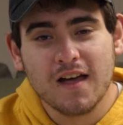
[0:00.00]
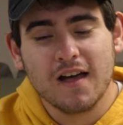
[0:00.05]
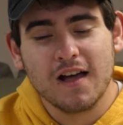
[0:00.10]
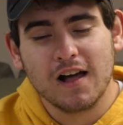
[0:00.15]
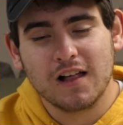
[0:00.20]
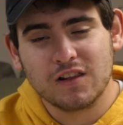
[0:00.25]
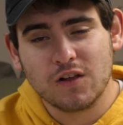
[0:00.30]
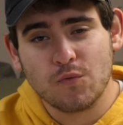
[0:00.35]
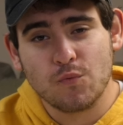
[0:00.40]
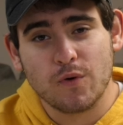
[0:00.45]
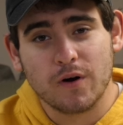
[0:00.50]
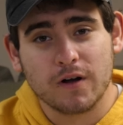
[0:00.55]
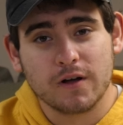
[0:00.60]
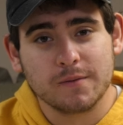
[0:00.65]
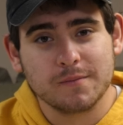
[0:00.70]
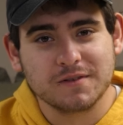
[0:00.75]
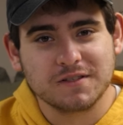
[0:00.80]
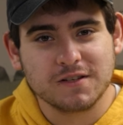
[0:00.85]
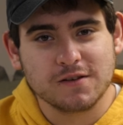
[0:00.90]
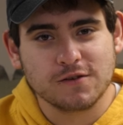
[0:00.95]
Hello and
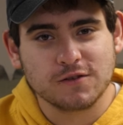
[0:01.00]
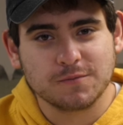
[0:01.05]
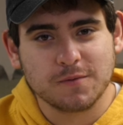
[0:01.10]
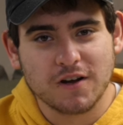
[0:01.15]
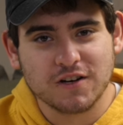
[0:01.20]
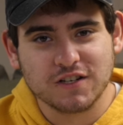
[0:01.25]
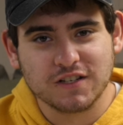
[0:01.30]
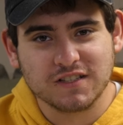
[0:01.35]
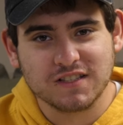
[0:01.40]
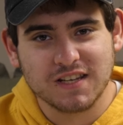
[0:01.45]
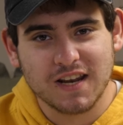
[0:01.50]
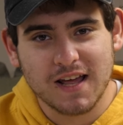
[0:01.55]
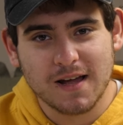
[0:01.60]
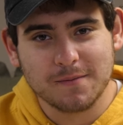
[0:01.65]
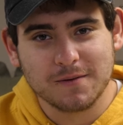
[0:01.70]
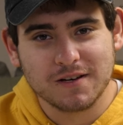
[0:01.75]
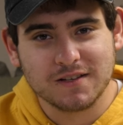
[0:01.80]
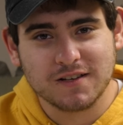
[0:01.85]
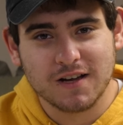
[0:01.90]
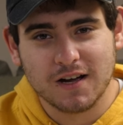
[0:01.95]
welcome to Studios Projects. Today
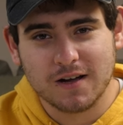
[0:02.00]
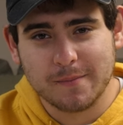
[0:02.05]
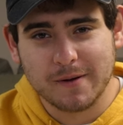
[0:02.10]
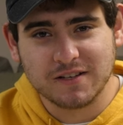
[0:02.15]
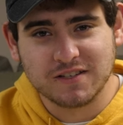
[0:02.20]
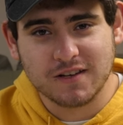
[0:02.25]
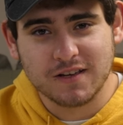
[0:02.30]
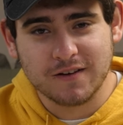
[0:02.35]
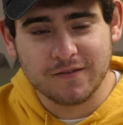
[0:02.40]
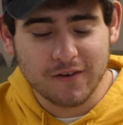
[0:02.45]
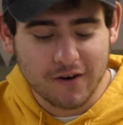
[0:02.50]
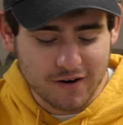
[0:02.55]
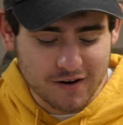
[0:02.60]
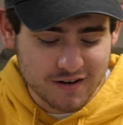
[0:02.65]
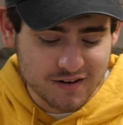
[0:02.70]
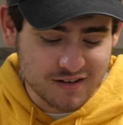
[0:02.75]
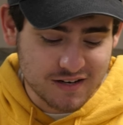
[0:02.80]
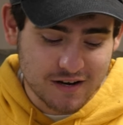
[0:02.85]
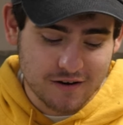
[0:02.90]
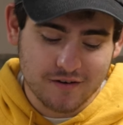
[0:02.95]
I'm going to talk about something
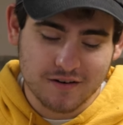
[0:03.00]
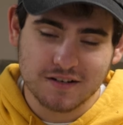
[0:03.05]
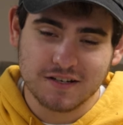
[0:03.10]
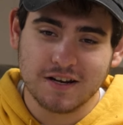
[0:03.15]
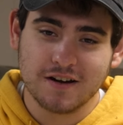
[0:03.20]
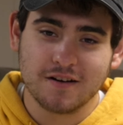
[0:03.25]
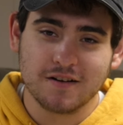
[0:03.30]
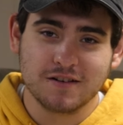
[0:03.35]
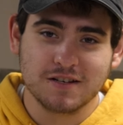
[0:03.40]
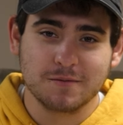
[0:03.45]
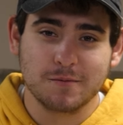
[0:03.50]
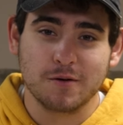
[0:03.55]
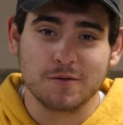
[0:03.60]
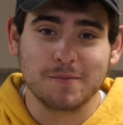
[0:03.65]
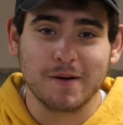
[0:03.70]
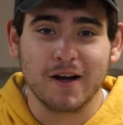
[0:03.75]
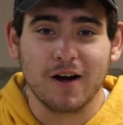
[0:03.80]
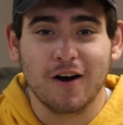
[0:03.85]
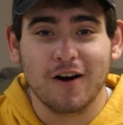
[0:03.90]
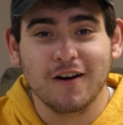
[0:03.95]
very near and dear to both
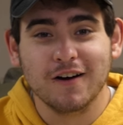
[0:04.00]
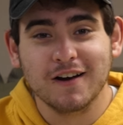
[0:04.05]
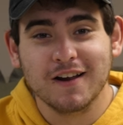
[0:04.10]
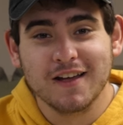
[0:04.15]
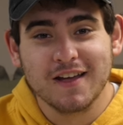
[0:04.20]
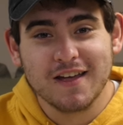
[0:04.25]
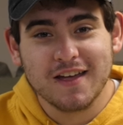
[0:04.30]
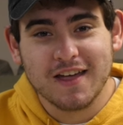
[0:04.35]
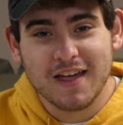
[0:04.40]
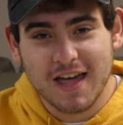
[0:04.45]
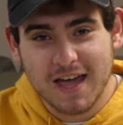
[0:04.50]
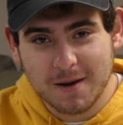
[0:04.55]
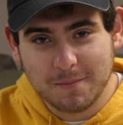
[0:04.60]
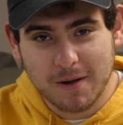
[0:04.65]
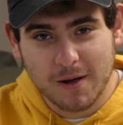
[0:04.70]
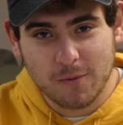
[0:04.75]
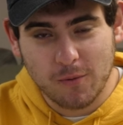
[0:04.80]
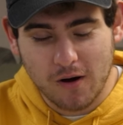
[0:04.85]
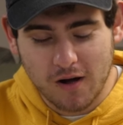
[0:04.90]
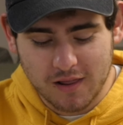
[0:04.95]
my heart and
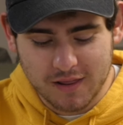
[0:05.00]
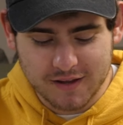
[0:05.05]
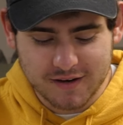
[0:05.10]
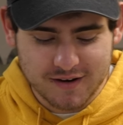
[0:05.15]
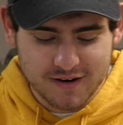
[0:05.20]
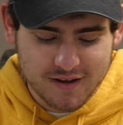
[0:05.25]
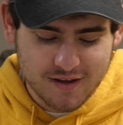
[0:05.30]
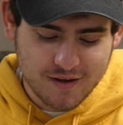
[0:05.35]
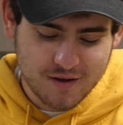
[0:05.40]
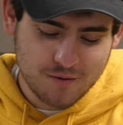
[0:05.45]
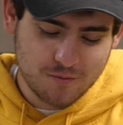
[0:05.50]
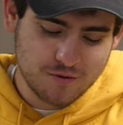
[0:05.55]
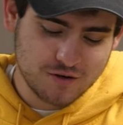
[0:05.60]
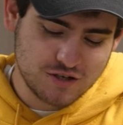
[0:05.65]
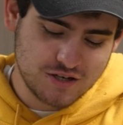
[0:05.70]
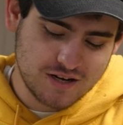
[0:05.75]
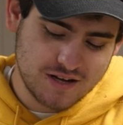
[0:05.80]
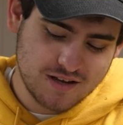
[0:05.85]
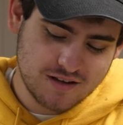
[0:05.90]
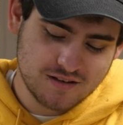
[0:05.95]
my wallet,
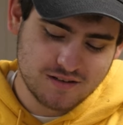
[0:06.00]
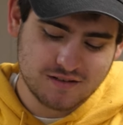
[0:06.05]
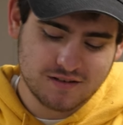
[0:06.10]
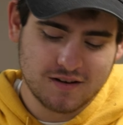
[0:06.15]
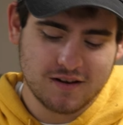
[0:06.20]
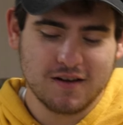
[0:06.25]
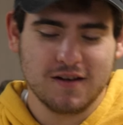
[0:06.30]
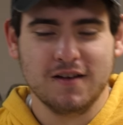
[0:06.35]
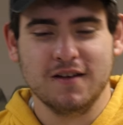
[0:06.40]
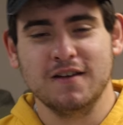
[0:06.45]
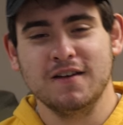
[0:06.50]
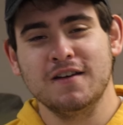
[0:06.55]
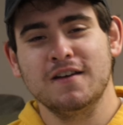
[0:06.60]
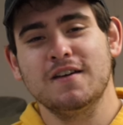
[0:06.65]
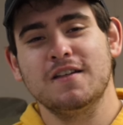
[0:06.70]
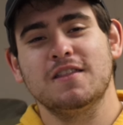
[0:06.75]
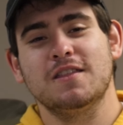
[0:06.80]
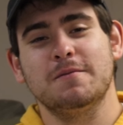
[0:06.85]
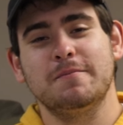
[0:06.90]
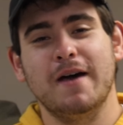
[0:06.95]
which is
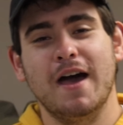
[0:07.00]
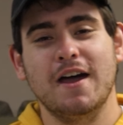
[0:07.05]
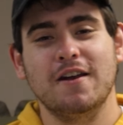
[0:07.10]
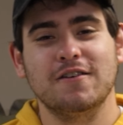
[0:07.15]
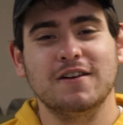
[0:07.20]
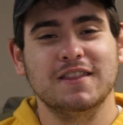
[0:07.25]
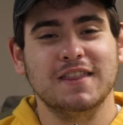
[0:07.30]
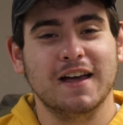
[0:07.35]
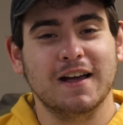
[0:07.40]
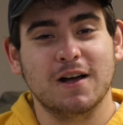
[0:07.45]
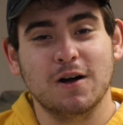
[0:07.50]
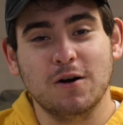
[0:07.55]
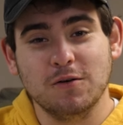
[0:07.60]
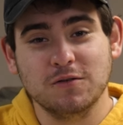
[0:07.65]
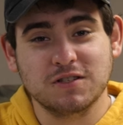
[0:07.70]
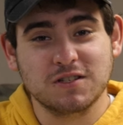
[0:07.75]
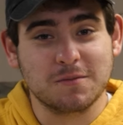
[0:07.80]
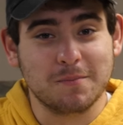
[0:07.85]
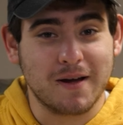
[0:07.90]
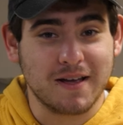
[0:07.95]
the battery that
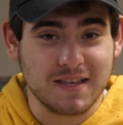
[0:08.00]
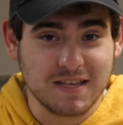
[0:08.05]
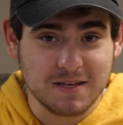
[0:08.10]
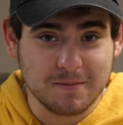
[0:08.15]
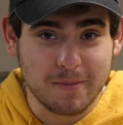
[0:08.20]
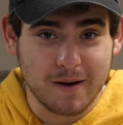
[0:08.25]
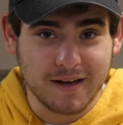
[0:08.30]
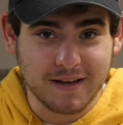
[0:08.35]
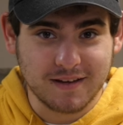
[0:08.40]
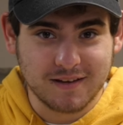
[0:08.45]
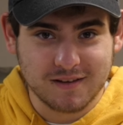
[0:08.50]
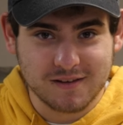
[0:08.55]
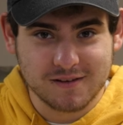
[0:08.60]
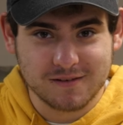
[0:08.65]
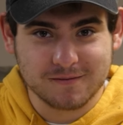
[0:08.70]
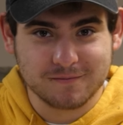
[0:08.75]
goes to my e-bike.